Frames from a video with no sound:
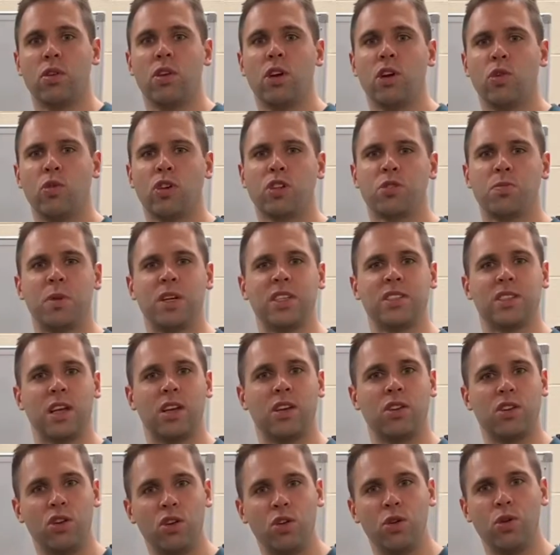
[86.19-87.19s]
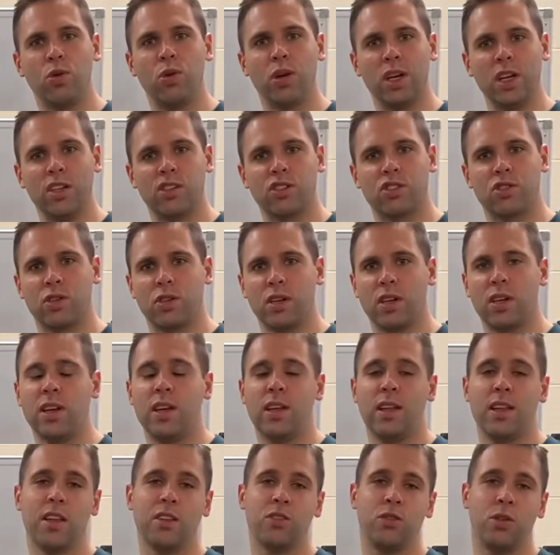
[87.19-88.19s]
which means a new injury
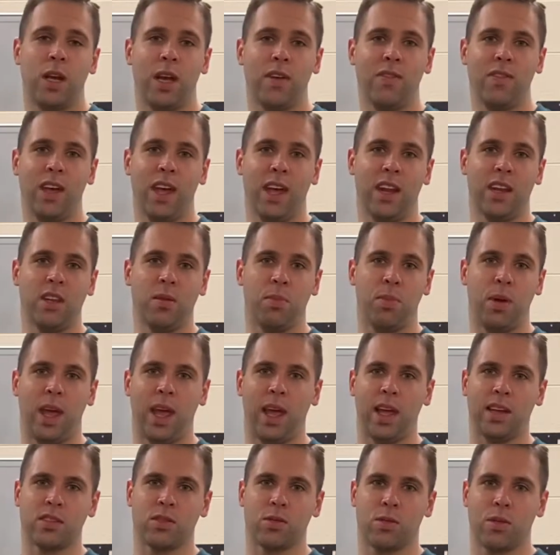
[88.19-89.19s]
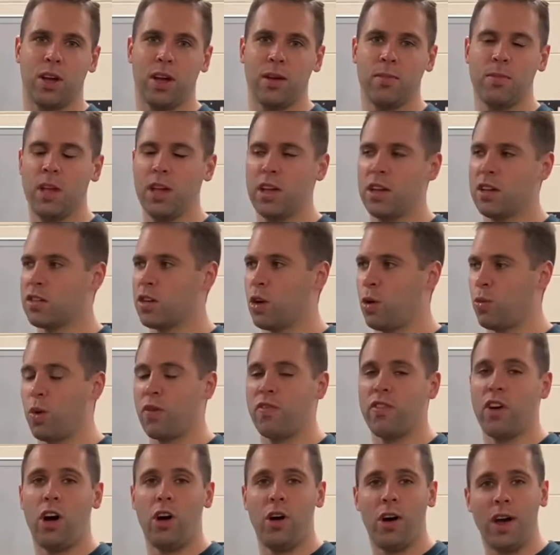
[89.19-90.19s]
that you haven't had in the past, okay? So we've
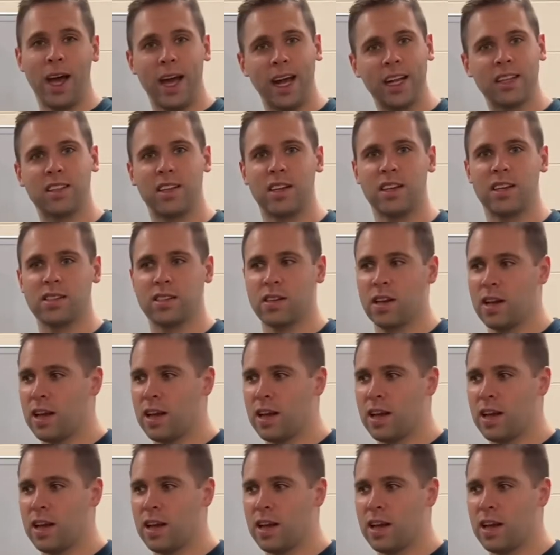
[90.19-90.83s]
all had these.